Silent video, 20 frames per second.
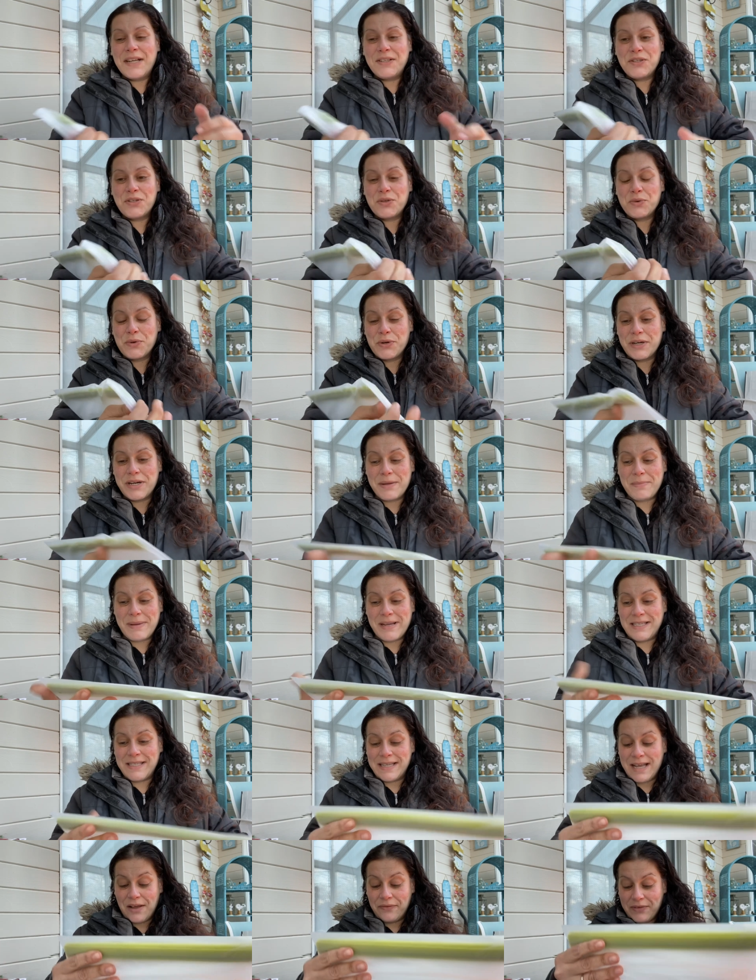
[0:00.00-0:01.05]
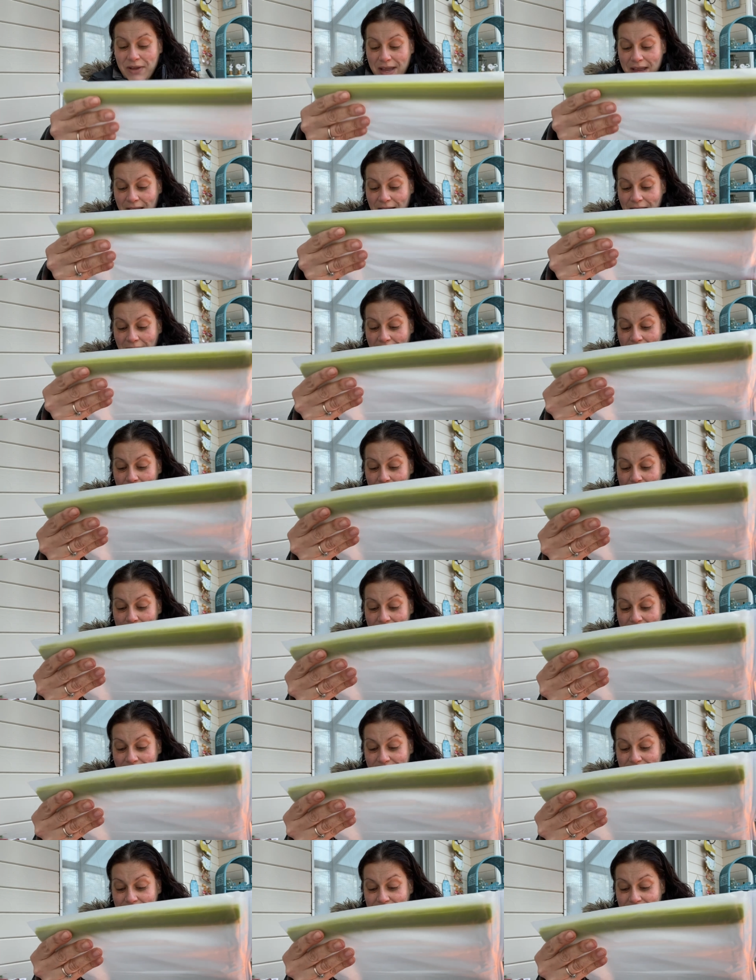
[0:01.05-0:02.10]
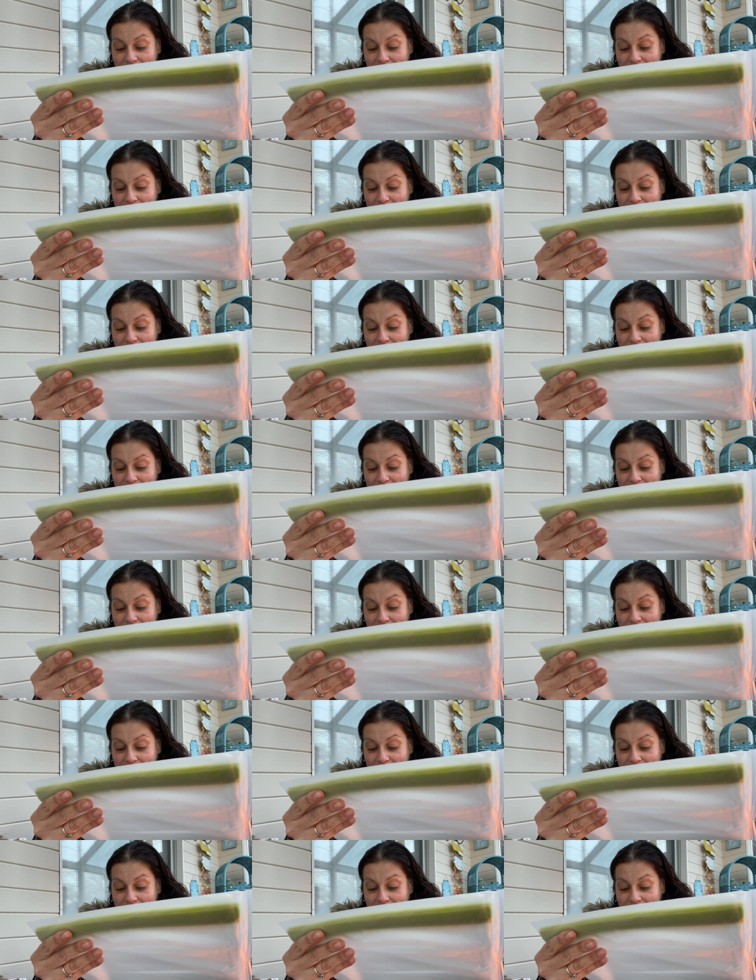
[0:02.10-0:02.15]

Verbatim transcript: just ordered it myself. Um, it is